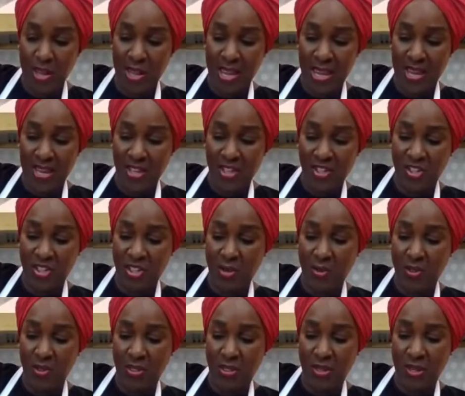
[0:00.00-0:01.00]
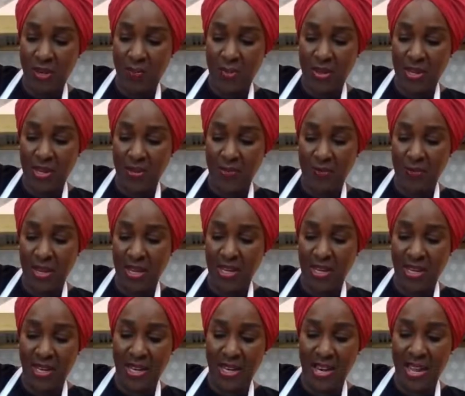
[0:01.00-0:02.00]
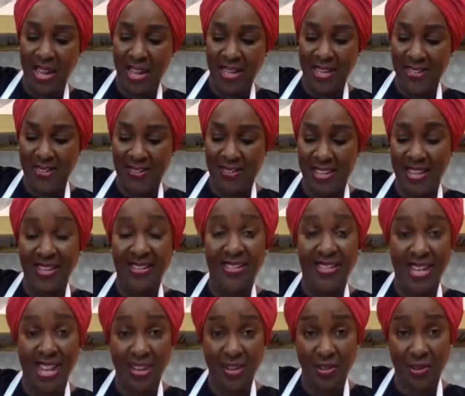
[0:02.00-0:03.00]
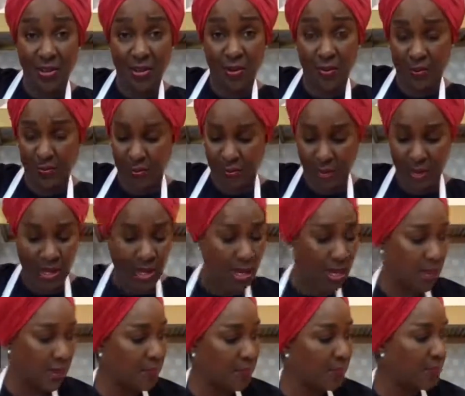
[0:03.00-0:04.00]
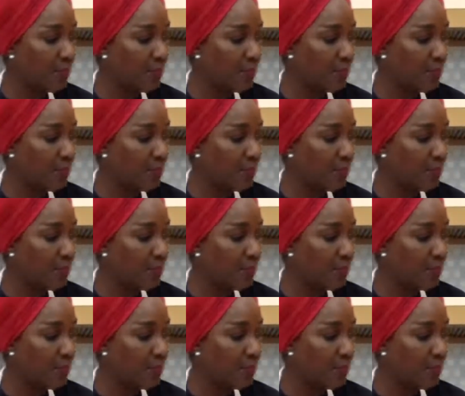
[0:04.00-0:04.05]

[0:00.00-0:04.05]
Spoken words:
And it soaks it up and it made it nice and tender, okay?